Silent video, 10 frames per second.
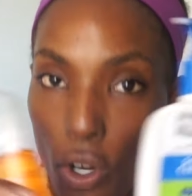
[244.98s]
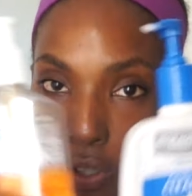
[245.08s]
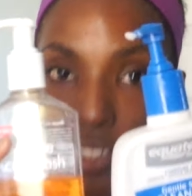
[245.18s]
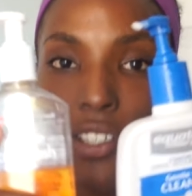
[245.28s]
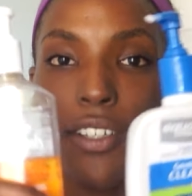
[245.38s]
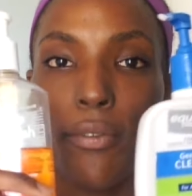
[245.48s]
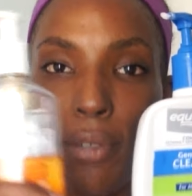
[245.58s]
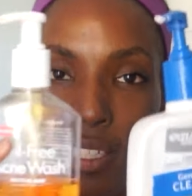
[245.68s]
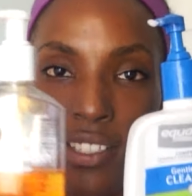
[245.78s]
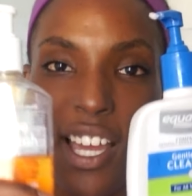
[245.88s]
only
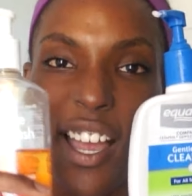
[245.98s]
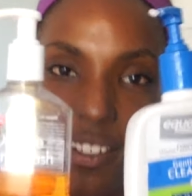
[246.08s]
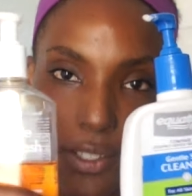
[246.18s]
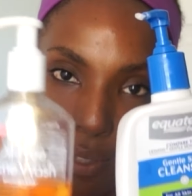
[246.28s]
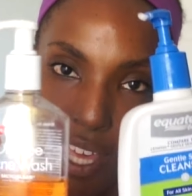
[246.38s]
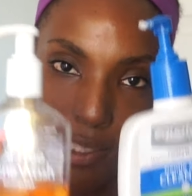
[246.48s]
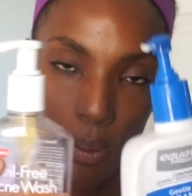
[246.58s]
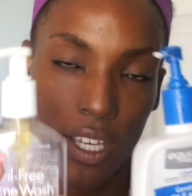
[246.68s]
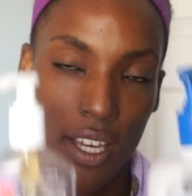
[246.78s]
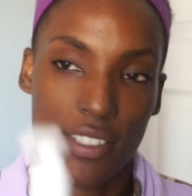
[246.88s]
reason I do that is
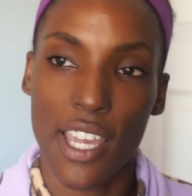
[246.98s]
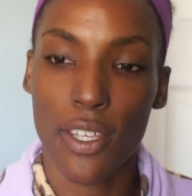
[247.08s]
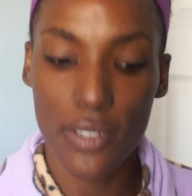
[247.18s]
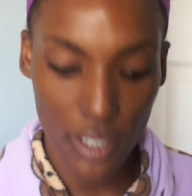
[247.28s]
because I used